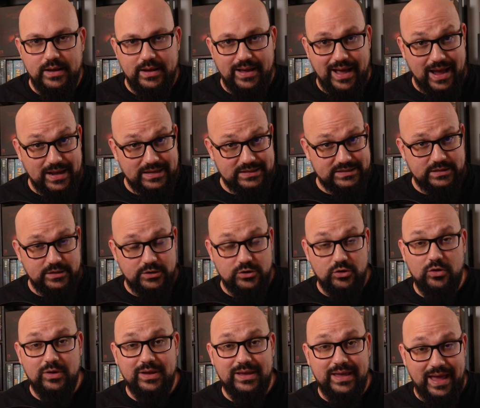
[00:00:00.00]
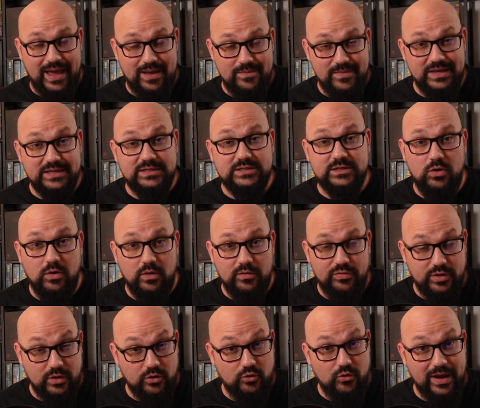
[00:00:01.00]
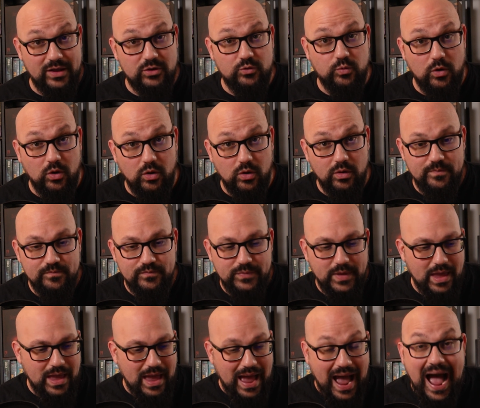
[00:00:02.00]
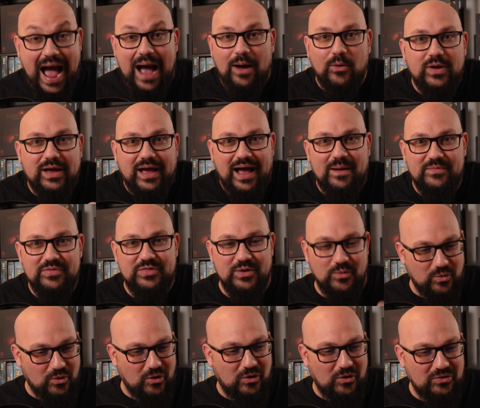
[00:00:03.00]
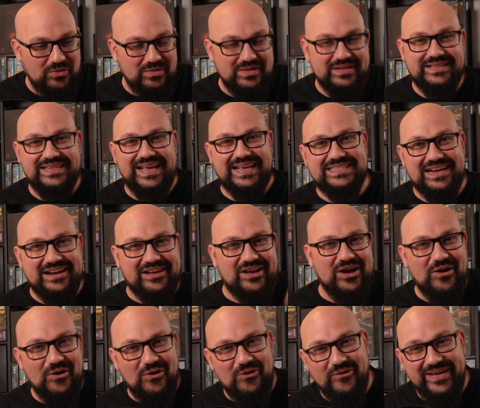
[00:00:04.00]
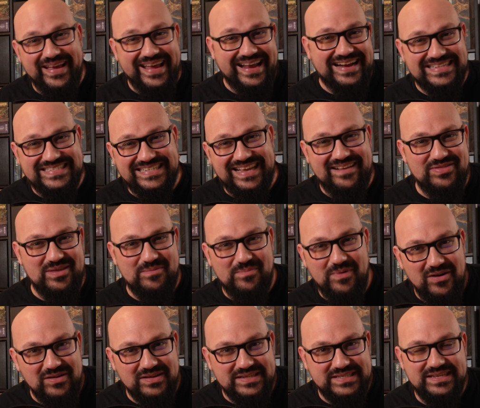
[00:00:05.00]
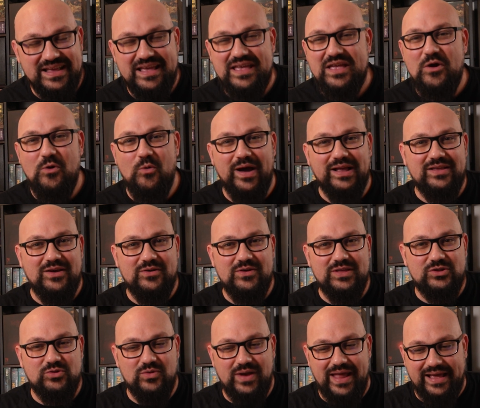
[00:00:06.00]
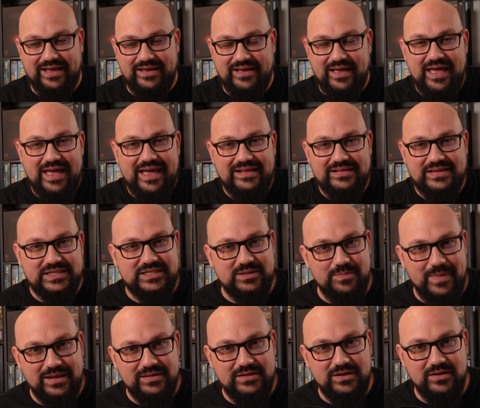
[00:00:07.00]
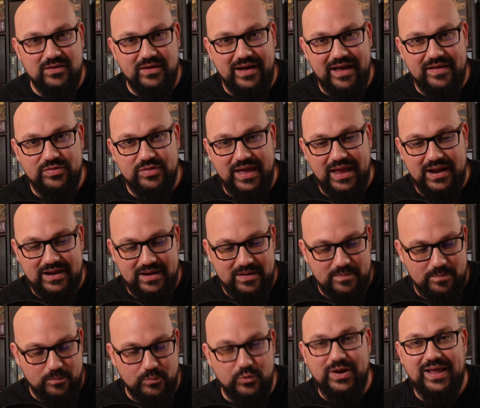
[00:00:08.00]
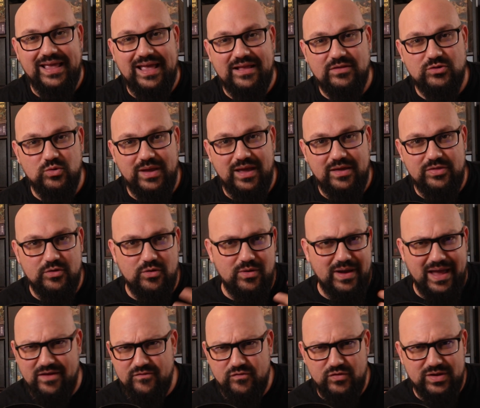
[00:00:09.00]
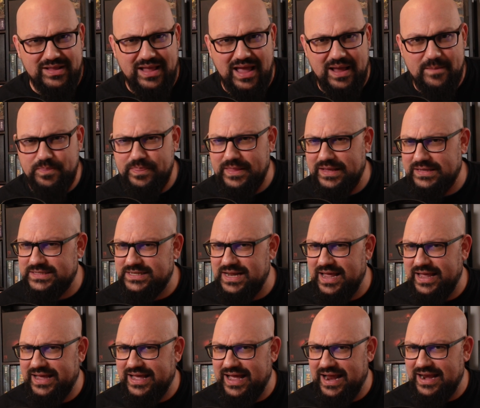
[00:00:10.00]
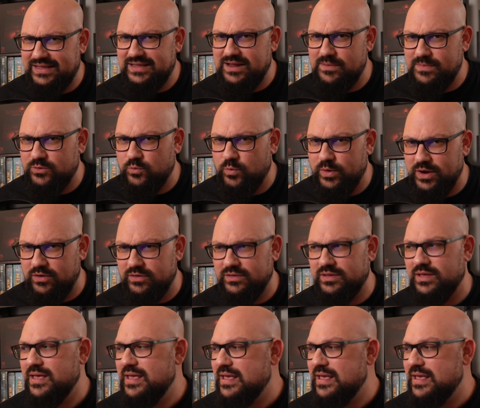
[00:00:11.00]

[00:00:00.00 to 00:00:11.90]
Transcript: guys, your game is called the Great Wall. How come the wall doesn't go inside the box? Why do you need to like dismantle and then put again together every time? It's like a little bit weird.